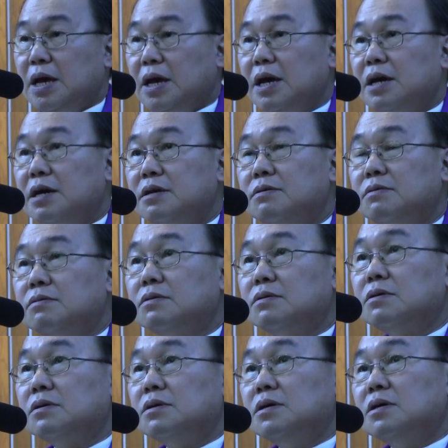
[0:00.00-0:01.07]
And
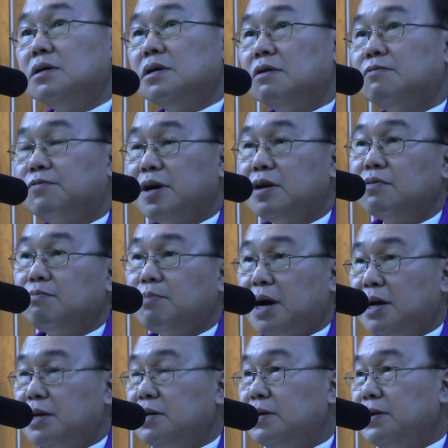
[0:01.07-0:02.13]
a friend of
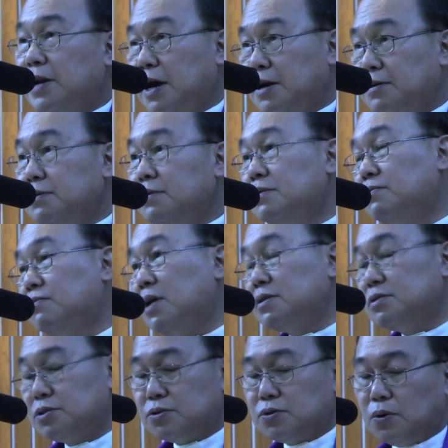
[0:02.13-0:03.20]
mine, a nun,
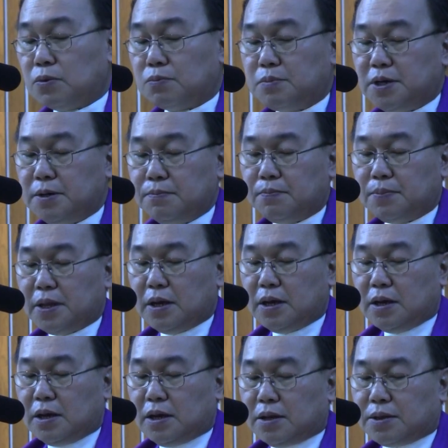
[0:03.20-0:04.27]
once told me
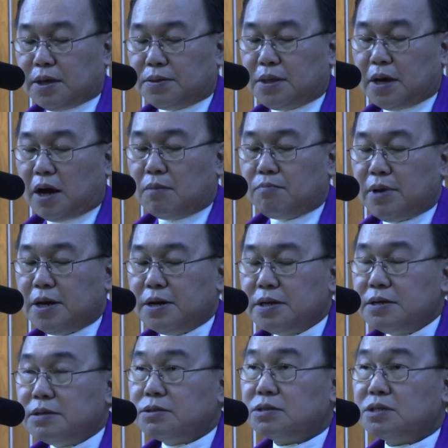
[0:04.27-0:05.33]
that there are
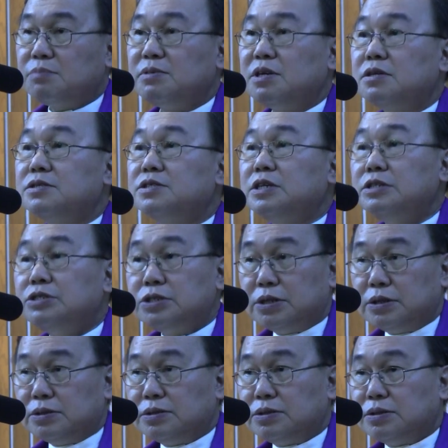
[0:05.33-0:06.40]
many similar
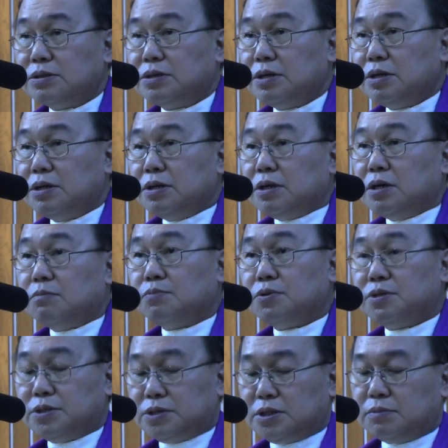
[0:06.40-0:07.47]
teachings in
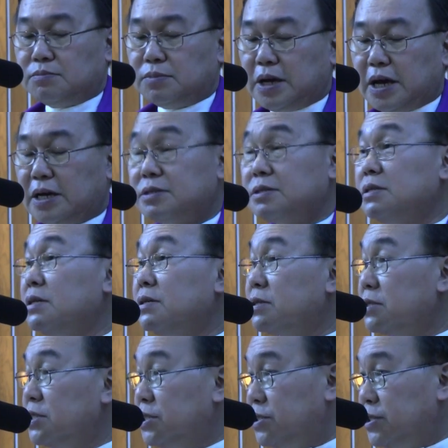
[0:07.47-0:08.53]
Buddhism as in
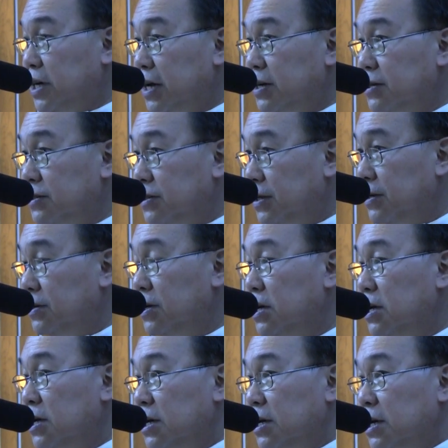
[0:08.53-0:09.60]
Christianity.
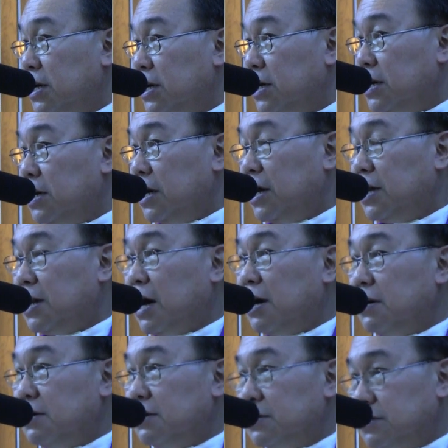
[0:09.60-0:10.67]
And
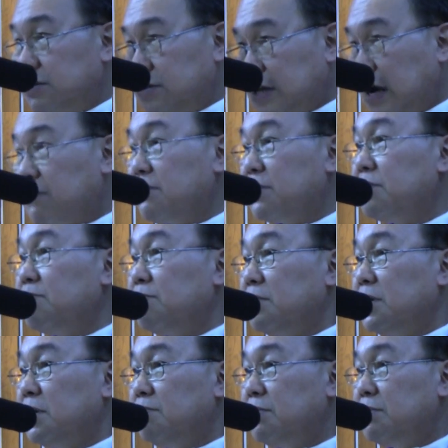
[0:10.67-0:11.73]
it stuck
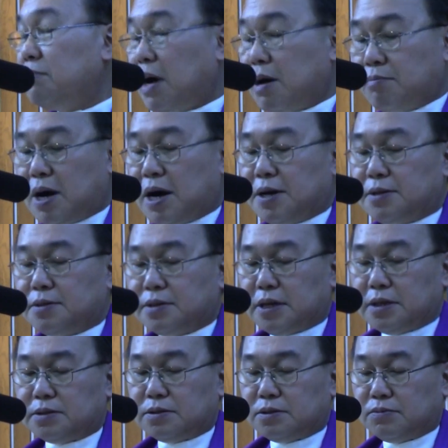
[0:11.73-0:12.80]
in my mind
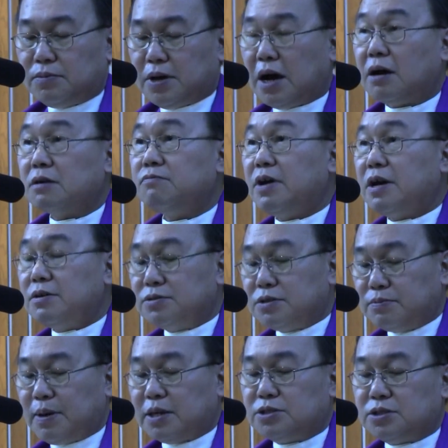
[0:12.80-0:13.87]
that we are very
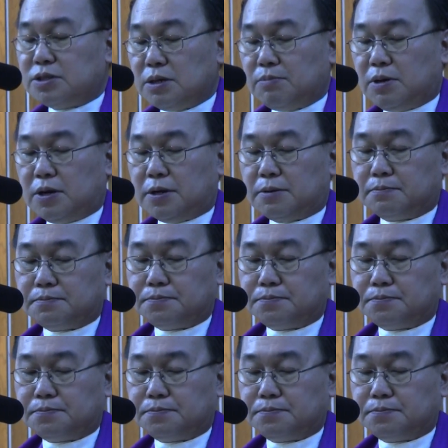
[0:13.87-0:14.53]
much similar